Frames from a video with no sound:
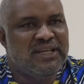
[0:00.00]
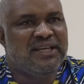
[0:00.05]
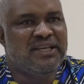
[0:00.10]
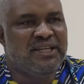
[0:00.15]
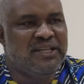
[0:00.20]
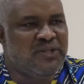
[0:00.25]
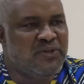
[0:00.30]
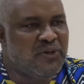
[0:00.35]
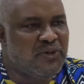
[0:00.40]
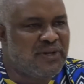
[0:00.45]

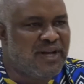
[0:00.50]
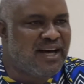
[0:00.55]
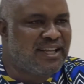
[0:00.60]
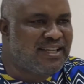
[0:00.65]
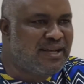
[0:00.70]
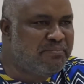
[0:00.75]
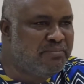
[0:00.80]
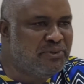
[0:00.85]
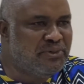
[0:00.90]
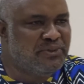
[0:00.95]
you know, that
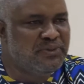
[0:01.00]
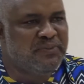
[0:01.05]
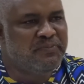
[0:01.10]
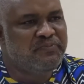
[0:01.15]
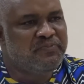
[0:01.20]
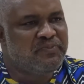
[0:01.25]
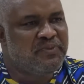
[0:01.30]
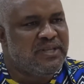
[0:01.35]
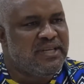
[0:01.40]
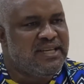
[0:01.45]

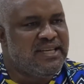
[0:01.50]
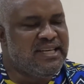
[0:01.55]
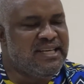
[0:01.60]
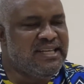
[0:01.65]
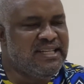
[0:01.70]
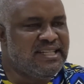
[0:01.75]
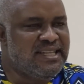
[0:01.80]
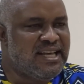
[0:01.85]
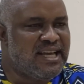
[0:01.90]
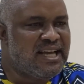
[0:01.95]
happened
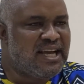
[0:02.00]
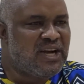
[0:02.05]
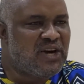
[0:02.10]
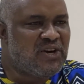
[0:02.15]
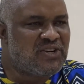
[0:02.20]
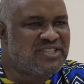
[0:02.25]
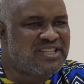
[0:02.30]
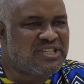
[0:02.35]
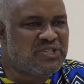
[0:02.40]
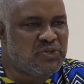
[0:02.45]
in the
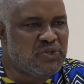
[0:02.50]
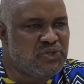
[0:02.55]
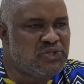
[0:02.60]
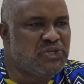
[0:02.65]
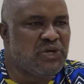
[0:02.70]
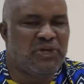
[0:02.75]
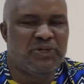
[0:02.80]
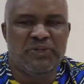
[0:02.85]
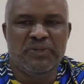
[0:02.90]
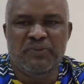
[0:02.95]

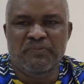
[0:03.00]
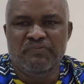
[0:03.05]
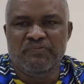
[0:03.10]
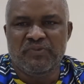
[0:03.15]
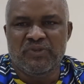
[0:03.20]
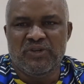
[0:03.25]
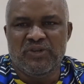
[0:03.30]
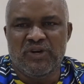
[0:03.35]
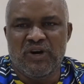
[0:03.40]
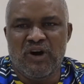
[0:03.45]
constitution
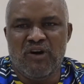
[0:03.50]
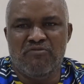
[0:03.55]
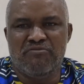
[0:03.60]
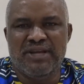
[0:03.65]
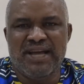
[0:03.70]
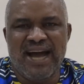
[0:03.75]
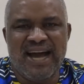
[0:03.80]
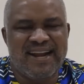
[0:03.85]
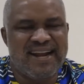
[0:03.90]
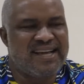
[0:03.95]
of
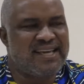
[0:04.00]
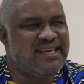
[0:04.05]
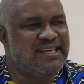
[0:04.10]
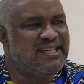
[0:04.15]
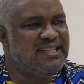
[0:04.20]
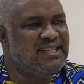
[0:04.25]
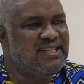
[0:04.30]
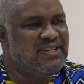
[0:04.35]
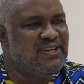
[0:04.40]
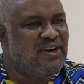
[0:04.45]
the
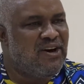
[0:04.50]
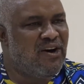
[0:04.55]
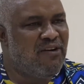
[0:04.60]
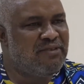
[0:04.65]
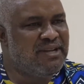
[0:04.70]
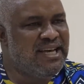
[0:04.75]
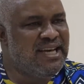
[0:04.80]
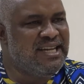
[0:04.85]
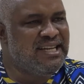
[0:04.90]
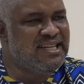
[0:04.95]
hierarchy of
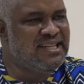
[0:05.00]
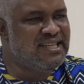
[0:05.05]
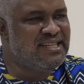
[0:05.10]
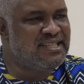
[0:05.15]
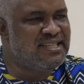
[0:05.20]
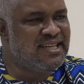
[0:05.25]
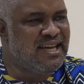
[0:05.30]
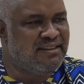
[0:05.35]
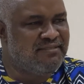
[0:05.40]
the NEDC.